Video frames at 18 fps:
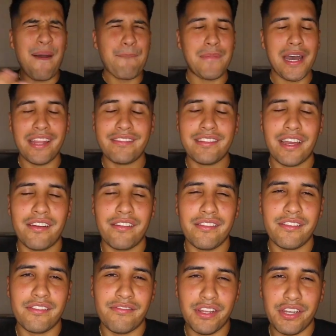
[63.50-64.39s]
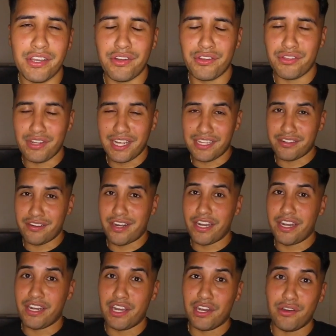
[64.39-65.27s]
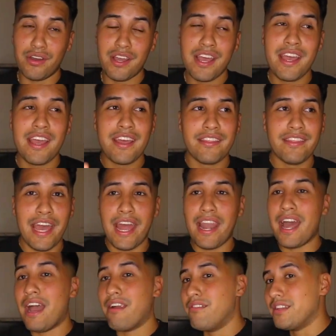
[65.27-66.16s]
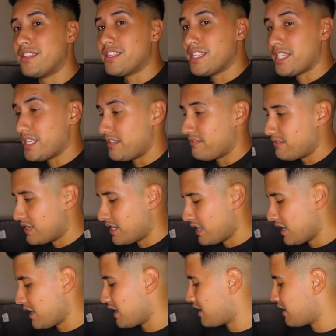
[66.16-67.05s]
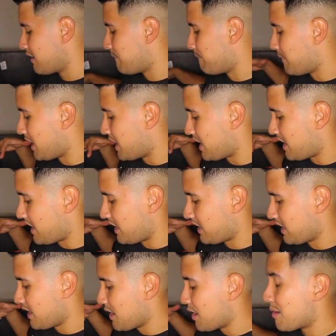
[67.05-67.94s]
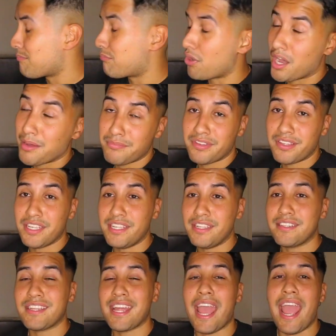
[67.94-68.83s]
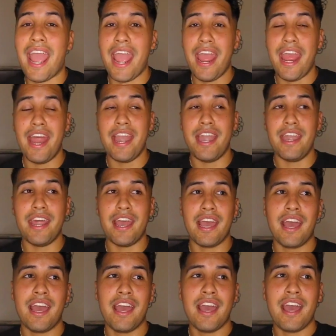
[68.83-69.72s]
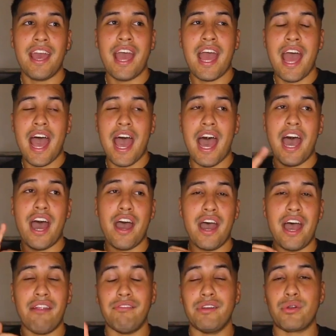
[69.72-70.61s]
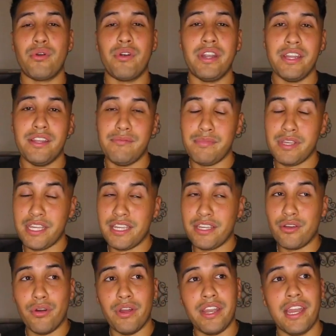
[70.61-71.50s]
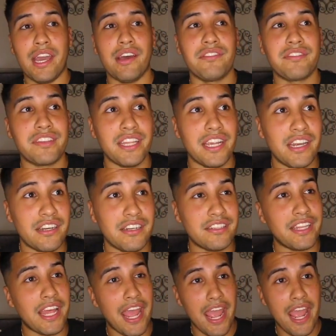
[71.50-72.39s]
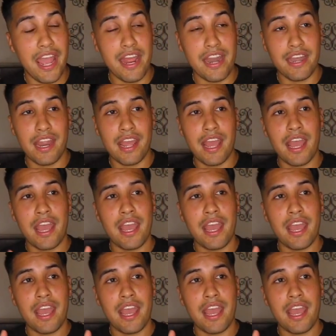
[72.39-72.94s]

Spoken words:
by the title of this video, you guys already know that I received my Braum seats, and I recorded me going downstairs and